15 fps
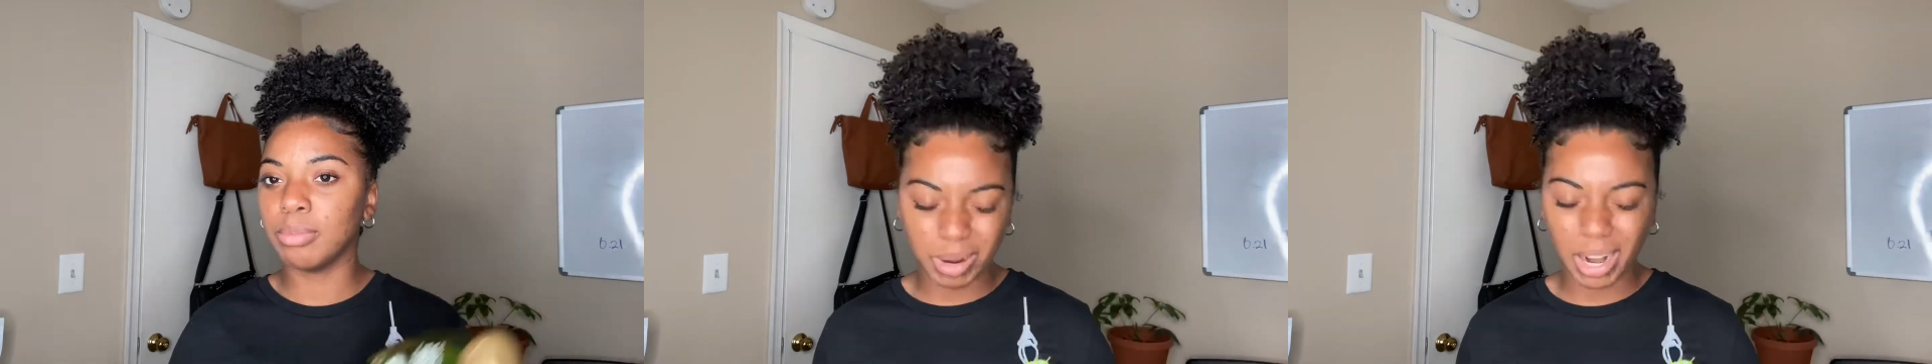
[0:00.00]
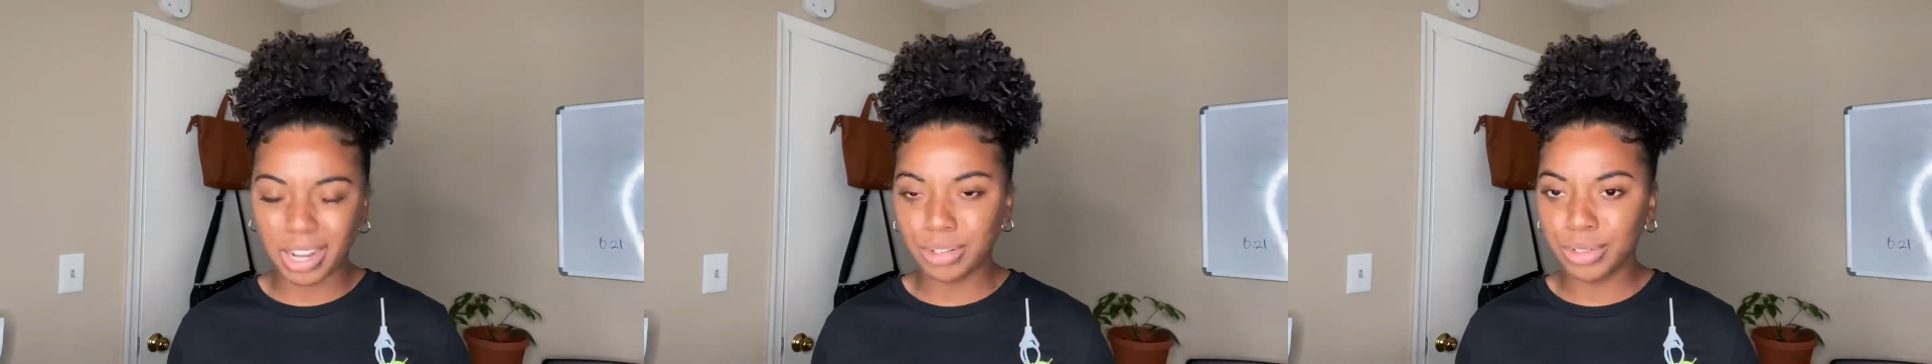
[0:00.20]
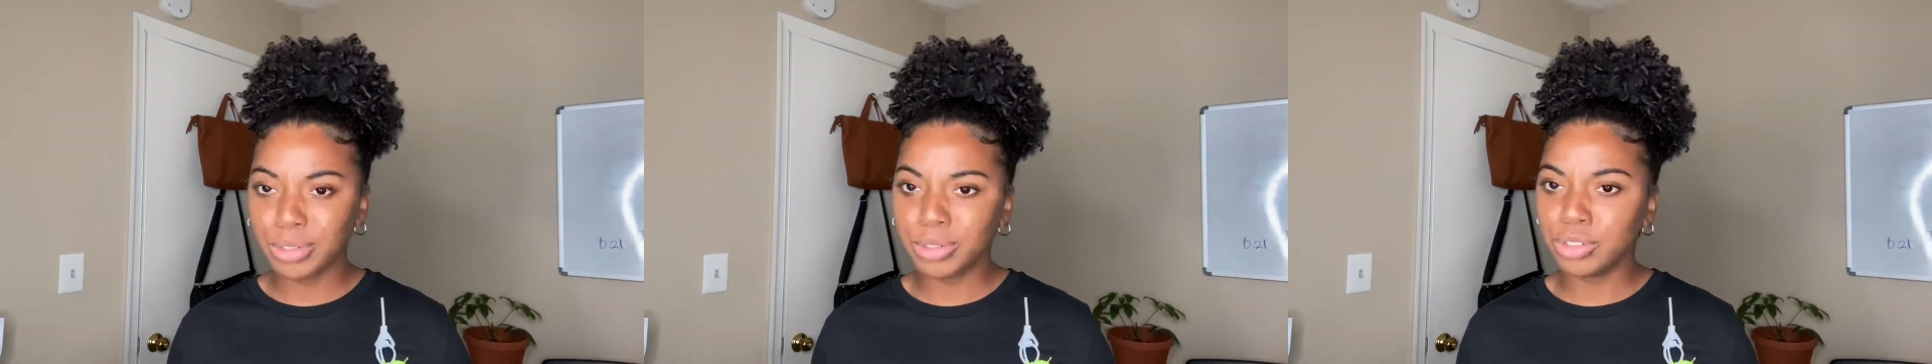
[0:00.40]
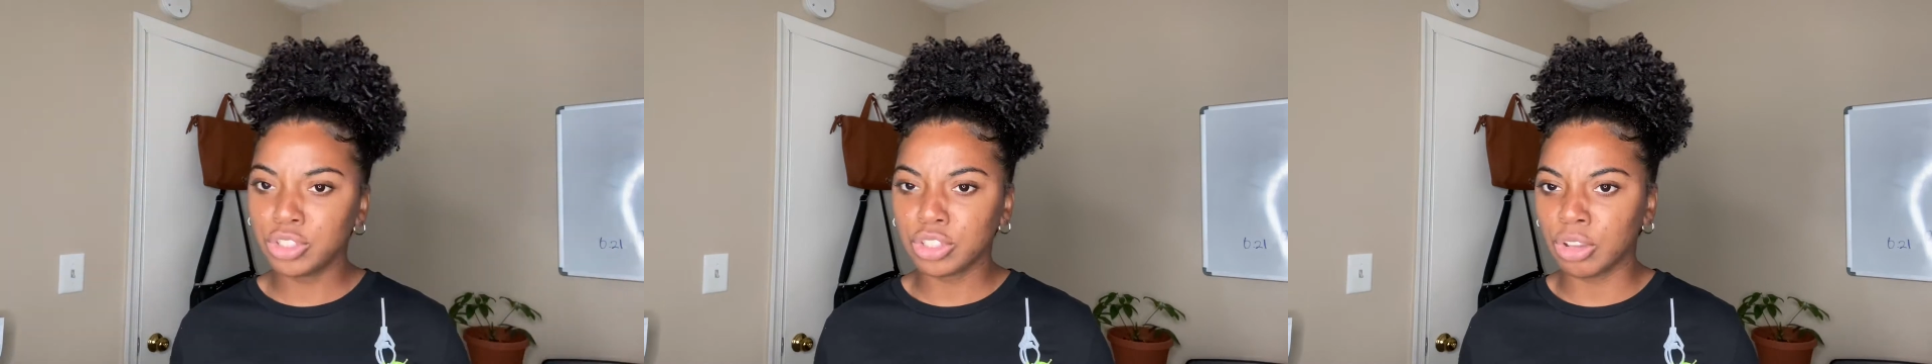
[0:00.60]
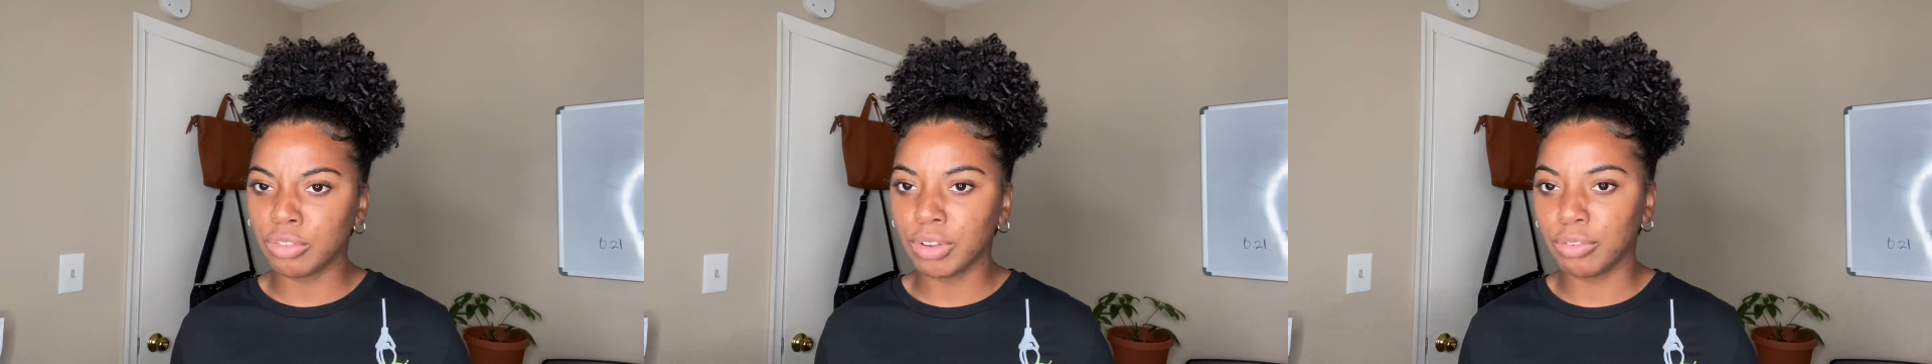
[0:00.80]
But I do use
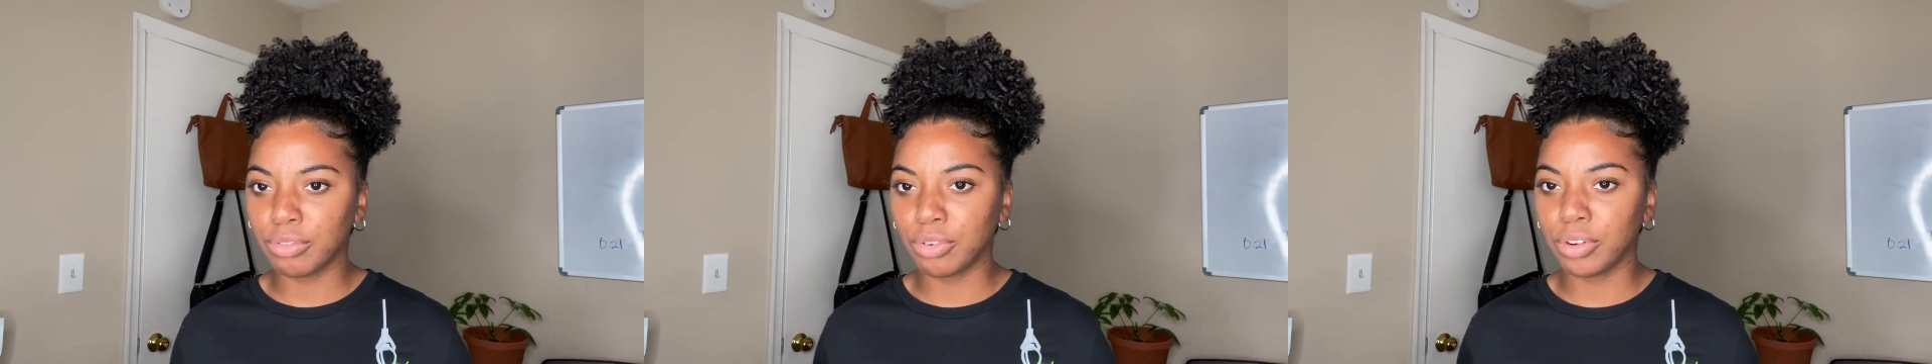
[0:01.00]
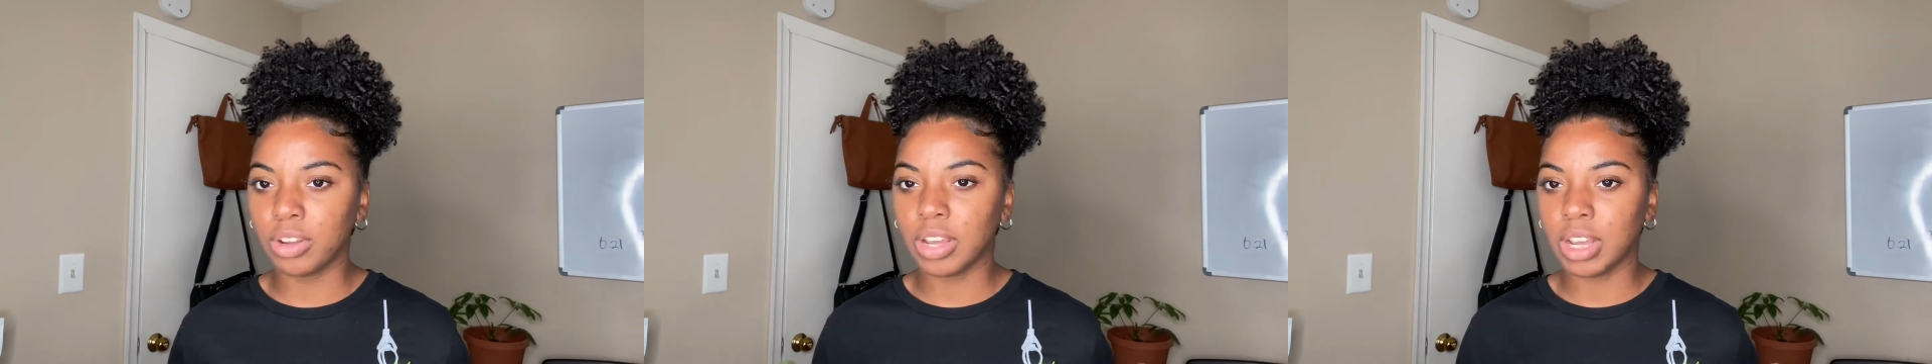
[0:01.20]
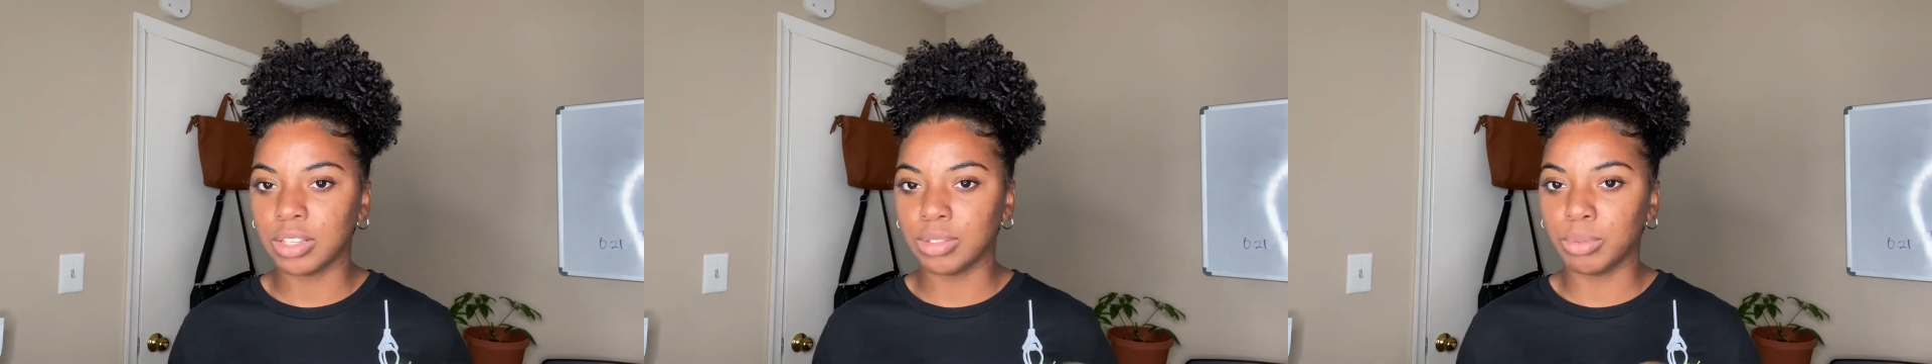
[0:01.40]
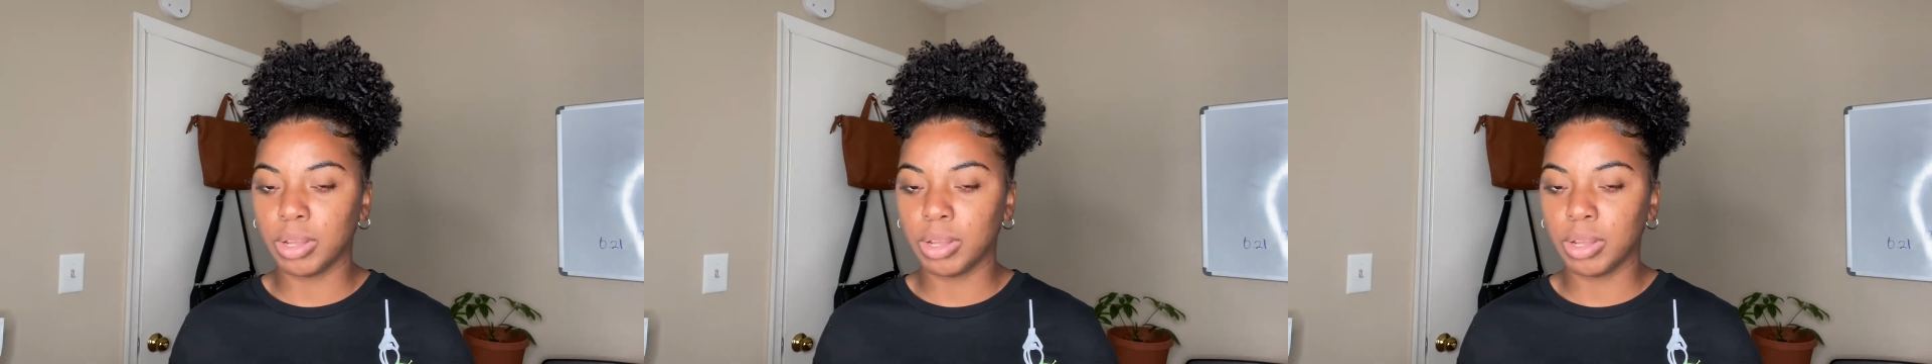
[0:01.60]
sulfate free as